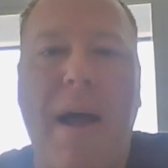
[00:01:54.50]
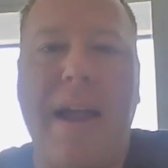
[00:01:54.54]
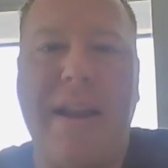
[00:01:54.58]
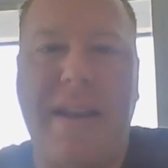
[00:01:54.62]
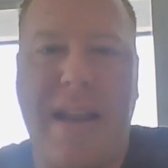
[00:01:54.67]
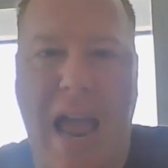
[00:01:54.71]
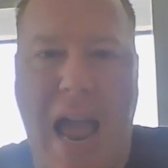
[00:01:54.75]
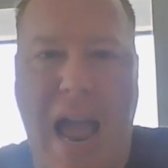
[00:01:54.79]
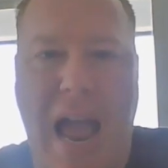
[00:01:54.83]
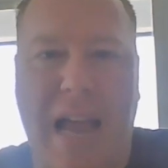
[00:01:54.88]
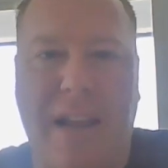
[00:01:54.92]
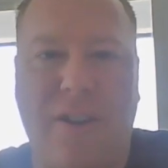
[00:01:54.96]
my
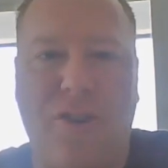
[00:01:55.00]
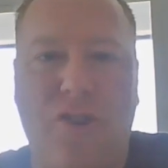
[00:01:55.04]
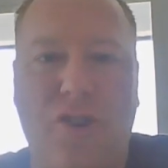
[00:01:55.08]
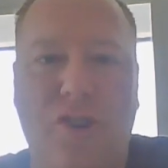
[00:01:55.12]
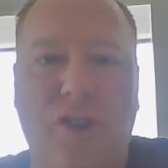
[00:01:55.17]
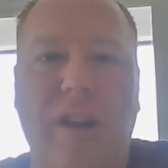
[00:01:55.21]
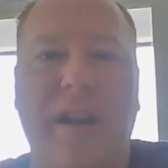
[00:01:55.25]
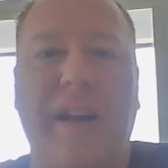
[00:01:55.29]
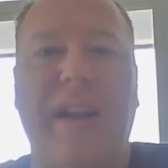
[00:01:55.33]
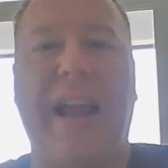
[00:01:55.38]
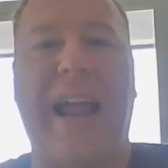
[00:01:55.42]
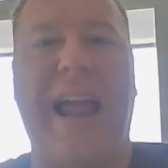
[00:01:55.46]

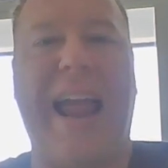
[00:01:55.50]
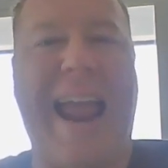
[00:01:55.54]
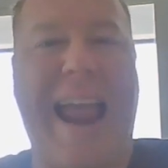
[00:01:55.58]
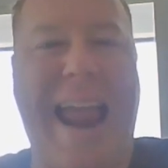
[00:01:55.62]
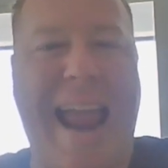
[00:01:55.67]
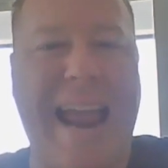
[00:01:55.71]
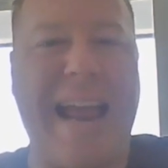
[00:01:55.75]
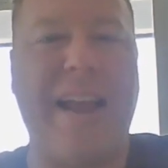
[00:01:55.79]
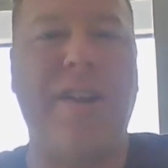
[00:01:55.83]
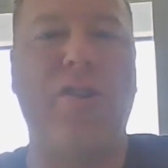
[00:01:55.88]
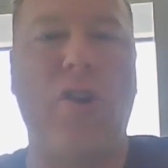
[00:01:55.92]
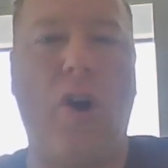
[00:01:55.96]
dash
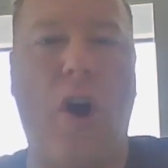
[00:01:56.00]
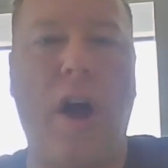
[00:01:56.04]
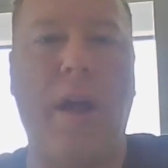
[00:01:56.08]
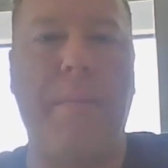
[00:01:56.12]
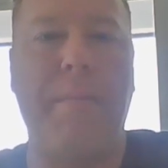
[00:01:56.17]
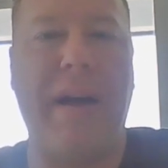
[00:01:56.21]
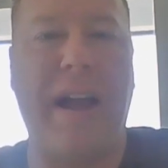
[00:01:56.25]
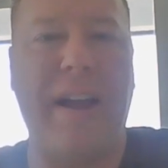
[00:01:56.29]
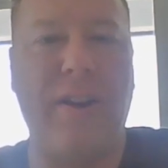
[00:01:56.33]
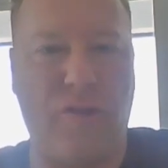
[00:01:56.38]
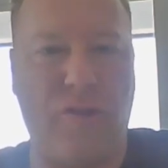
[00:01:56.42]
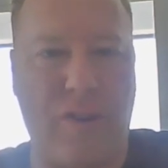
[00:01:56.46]
and
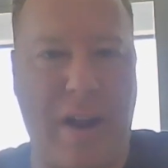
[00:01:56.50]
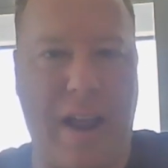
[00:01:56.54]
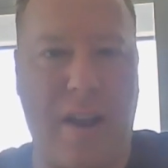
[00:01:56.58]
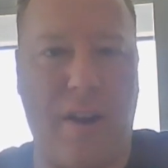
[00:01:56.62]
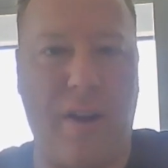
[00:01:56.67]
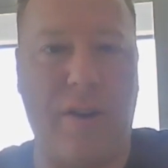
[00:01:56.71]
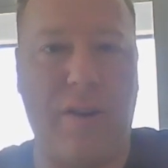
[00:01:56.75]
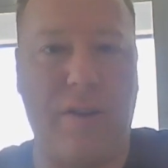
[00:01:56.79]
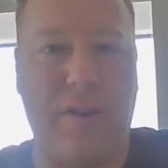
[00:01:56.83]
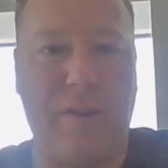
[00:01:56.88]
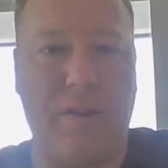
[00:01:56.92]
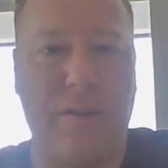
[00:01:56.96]
on my
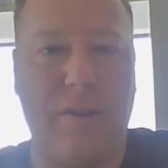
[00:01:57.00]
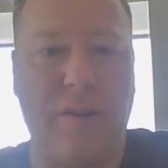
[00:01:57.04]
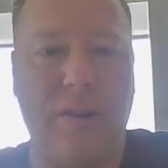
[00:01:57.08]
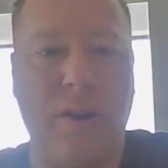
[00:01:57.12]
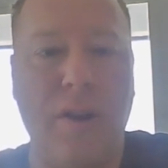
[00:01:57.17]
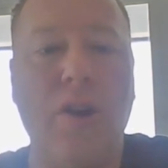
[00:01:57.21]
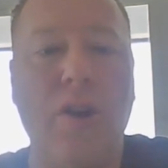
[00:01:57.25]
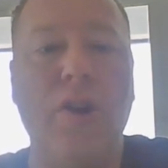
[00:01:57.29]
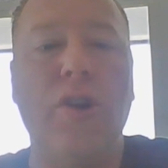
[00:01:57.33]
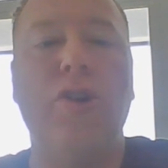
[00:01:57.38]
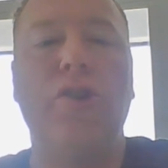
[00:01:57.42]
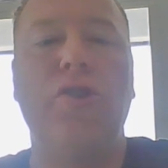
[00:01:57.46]
trailer
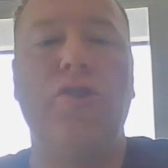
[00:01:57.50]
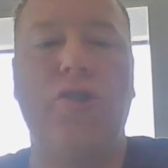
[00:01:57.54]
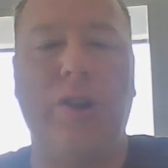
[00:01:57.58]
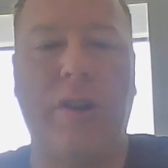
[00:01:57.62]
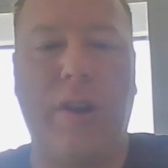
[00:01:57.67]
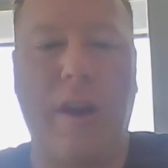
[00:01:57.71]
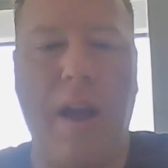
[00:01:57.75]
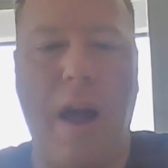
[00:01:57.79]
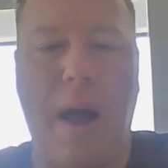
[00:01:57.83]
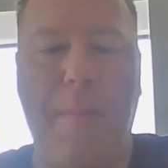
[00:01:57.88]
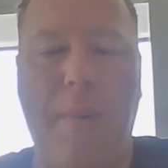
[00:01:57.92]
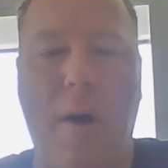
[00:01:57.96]

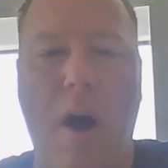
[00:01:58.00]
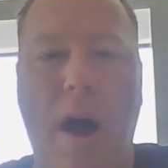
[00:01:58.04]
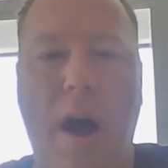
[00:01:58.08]
should come